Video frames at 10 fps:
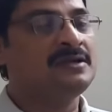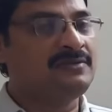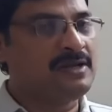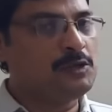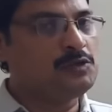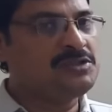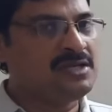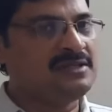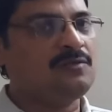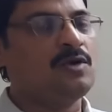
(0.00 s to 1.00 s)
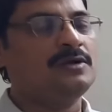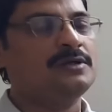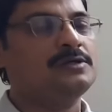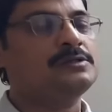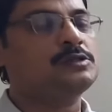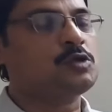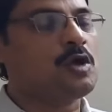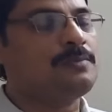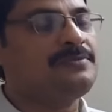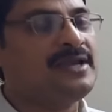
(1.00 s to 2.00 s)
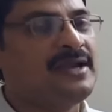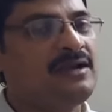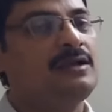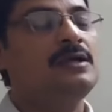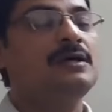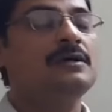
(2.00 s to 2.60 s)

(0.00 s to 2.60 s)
revolution, they wanted to stop the